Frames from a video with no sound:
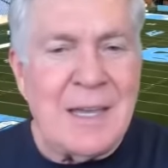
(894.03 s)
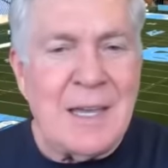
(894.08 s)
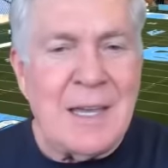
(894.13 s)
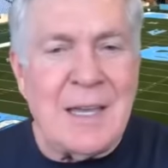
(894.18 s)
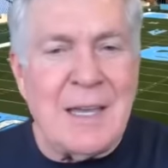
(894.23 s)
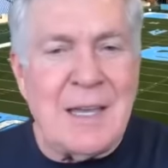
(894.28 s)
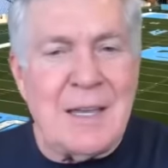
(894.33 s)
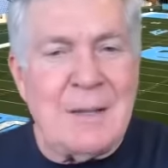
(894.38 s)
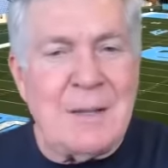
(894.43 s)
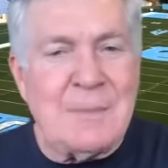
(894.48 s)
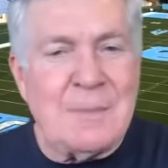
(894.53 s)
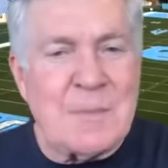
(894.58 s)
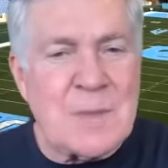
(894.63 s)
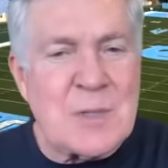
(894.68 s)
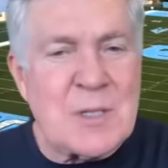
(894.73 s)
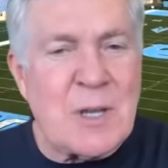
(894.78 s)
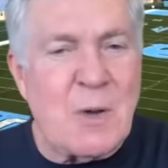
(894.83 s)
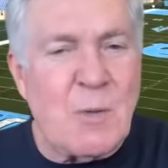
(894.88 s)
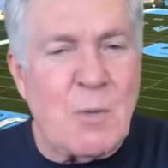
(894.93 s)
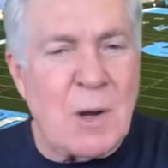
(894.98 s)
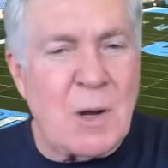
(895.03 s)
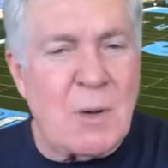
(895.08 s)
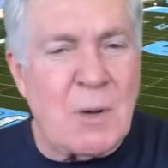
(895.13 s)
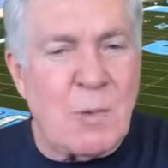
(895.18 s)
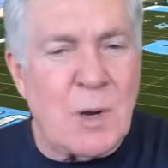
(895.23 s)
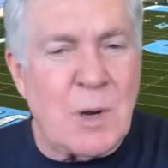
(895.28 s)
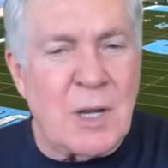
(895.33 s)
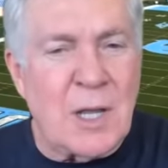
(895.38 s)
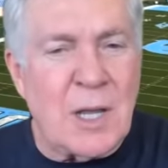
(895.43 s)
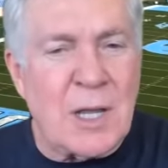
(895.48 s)
um, so we're,
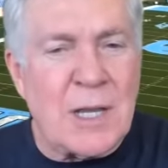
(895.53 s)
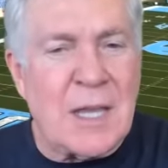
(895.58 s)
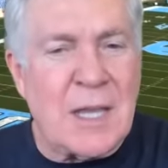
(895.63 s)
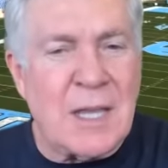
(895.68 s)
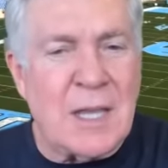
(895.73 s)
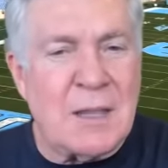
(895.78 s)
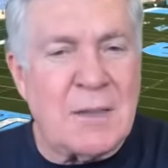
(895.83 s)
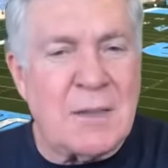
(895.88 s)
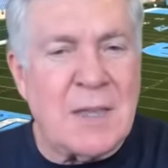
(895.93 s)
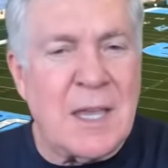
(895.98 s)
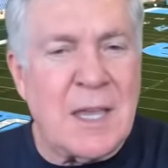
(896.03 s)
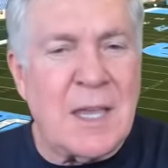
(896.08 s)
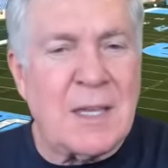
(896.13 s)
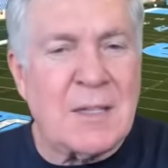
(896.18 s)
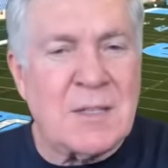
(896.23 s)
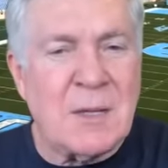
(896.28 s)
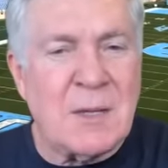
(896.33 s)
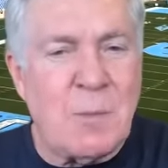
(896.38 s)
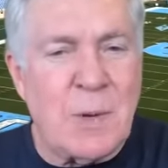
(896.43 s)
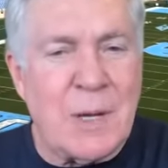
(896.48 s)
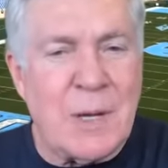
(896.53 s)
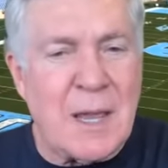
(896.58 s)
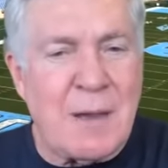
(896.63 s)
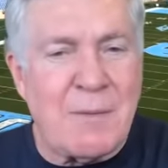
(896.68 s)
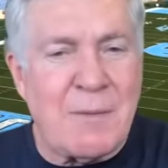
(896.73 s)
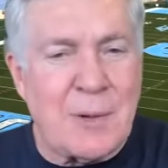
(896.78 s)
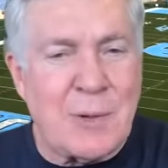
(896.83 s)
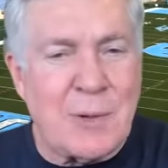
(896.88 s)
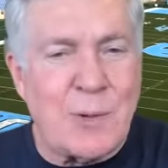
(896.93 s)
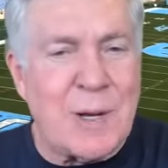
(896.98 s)
we're looking at things that we
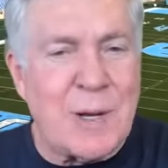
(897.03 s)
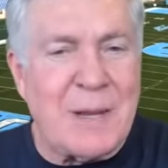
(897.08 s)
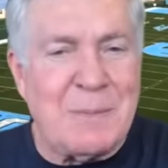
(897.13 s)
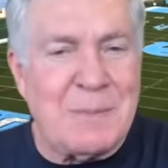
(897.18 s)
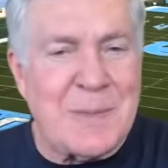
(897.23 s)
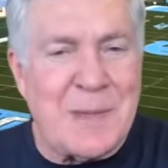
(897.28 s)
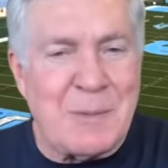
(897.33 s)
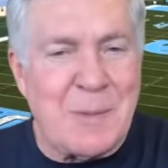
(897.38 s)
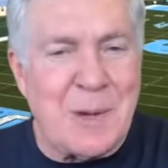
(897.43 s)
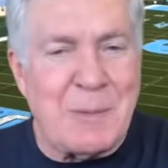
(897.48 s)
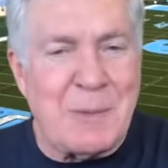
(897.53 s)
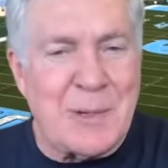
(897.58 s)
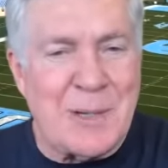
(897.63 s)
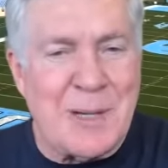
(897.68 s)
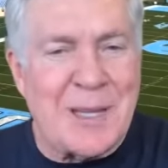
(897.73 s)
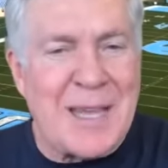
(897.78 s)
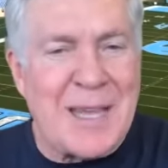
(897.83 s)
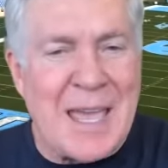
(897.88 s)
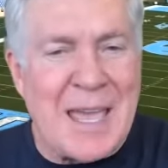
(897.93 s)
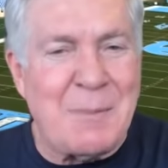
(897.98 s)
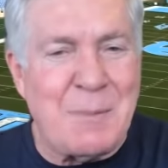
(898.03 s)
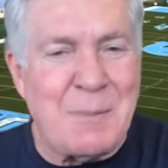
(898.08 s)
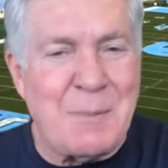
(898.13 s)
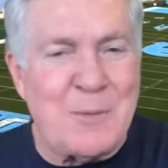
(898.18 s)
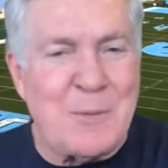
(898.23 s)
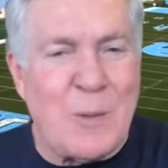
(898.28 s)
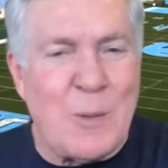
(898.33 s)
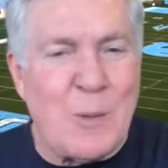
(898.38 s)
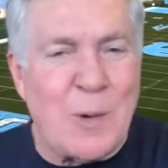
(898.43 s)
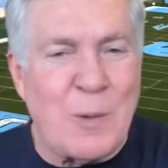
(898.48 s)
never dreamed that we would look at
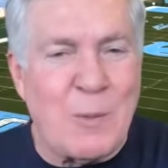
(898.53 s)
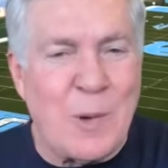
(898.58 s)
before.